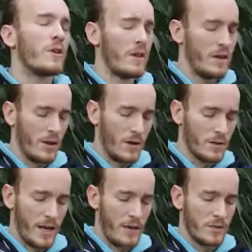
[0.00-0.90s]
with it. It all
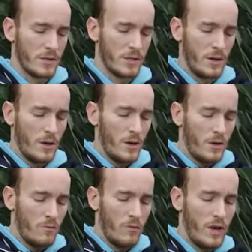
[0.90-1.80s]
sounds,
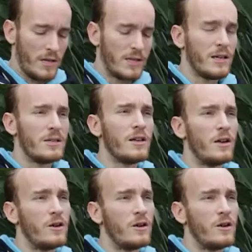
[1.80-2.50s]
is it easy to